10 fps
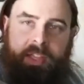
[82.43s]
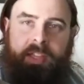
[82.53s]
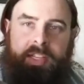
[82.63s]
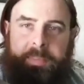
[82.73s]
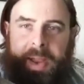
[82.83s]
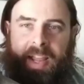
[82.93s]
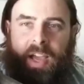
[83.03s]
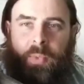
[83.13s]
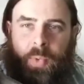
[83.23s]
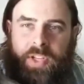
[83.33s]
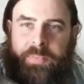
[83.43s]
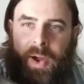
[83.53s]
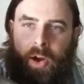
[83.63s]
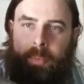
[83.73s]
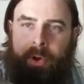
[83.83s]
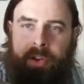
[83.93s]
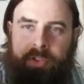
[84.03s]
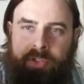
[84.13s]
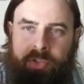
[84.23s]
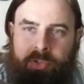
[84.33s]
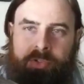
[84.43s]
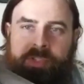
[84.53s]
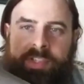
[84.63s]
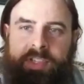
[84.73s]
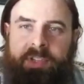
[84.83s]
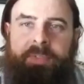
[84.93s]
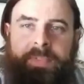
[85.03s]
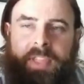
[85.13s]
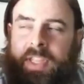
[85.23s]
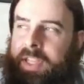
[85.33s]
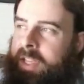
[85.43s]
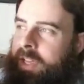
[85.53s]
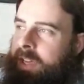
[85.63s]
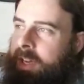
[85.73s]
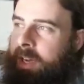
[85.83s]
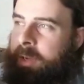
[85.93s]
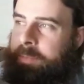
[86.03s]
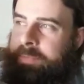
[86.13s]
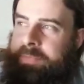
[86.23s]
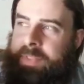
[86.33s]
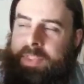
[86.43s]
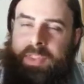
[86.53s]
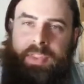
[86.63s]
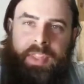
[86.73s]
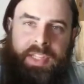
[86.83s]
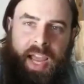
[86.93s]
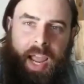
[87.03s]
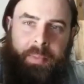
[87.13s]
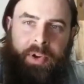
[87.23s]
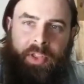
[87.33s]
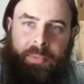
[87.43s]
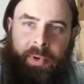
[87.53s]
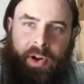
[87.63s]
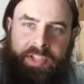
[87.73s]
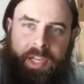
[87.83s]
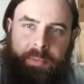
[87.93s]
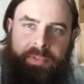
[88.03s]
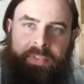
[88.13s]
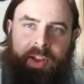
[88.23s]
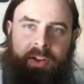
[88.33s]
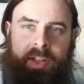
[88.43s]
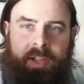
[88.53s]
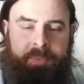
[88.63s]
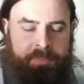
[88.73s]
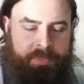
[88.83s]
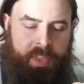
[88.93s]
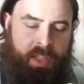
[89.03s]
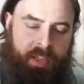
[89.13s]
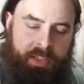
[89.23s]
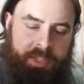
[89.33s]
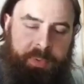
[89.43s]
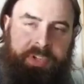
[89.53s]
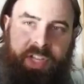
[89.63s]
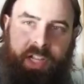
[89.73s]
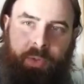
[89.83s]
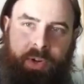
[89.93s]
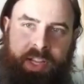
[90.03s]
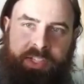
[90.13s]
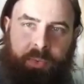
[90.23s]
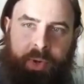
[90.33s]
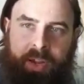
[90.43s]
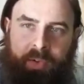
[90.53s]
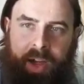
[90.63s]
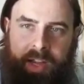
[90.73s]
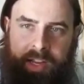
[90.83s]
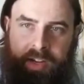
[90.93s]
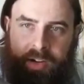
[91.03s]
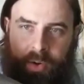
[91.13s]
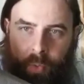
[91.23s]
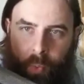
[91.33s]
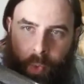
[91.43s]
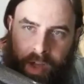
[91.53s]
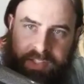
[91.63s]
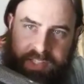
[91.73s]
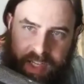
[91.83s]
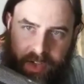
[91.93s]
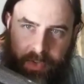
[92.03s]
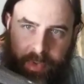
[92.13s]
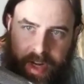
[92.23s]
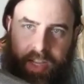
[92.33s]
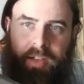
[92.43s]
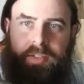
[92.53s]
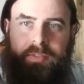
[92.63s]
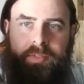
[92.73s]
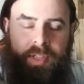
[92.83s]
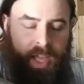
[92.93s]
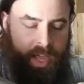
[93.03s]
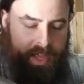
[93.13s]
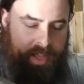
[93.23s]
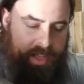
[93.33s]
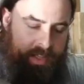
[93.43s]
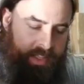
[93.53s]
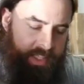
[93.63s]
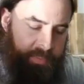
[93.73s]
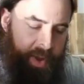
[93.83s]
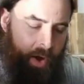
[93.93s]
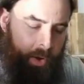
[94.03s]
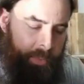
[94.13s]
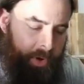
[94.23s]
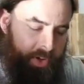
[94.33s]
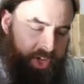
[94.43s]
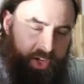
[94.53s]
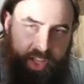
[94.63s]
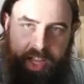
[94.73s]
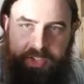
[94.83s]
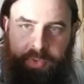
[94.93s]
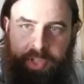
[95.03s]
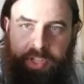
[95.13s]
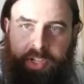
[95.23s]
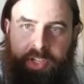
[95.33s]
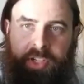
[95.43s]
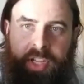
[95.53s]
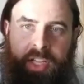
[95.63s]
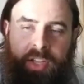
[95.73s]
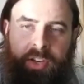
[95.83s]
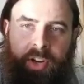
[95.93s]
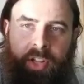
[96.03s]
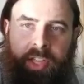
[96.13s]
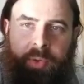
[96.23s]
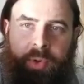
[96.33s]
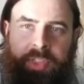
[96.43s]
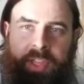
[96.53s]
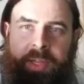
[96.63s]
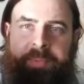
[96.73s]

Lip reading: Depending on which power bar you choose, the diameter of the bar is gonna be varying. This particular one has a ring right here, one single ring, okay? This is a power bar. Generally has really good knurling with it.